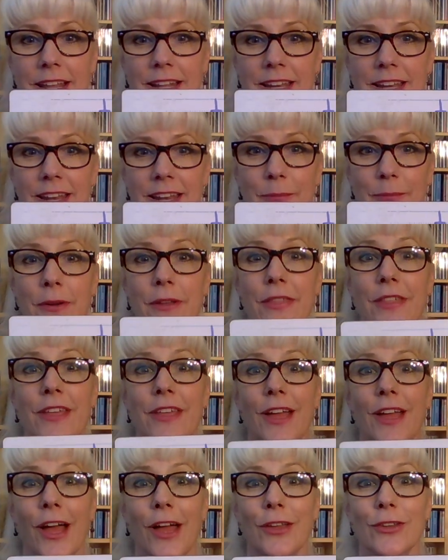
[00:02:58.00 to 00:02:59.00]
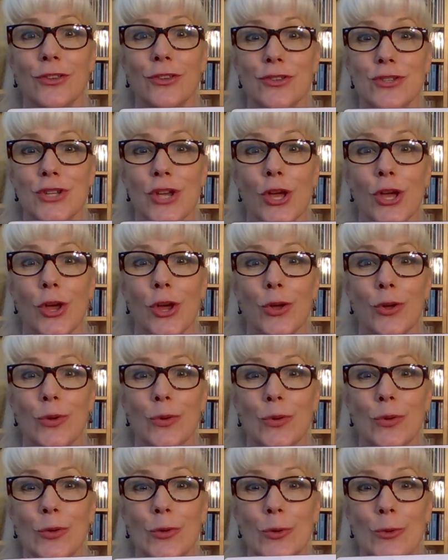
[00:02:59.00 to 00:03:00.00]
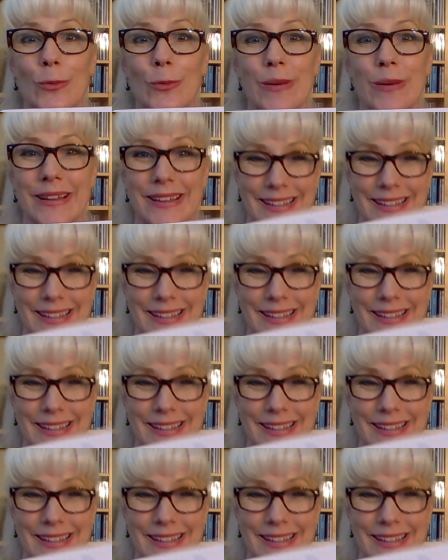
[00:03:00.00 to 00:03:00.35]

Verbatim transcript: ended up with tube.